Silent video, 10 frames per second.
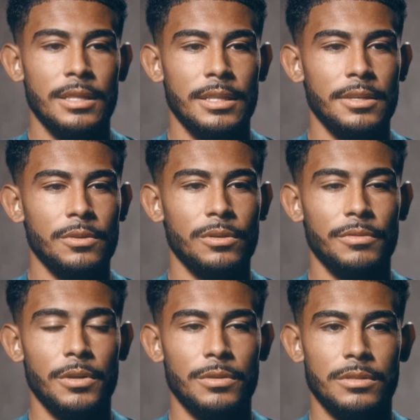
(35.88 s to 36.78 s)
the
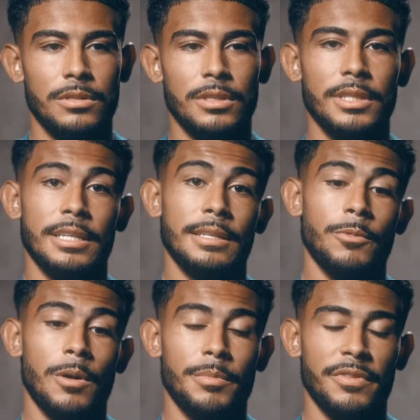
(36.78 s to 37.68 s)
Euros, the
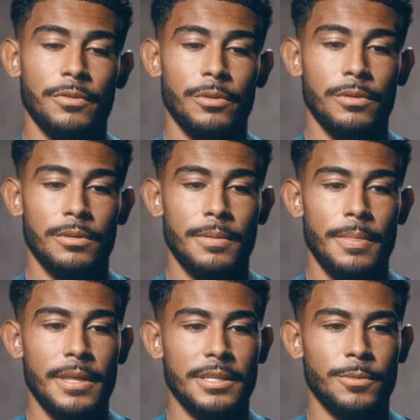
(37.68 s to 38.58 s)
one before
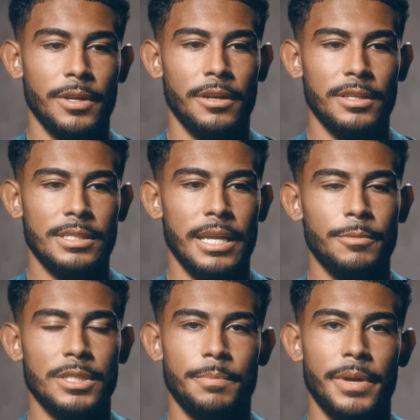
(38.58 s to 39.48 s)
this one, I'd say it
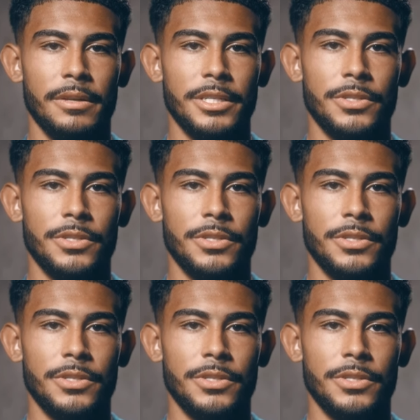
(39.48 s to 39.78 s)
was the penalty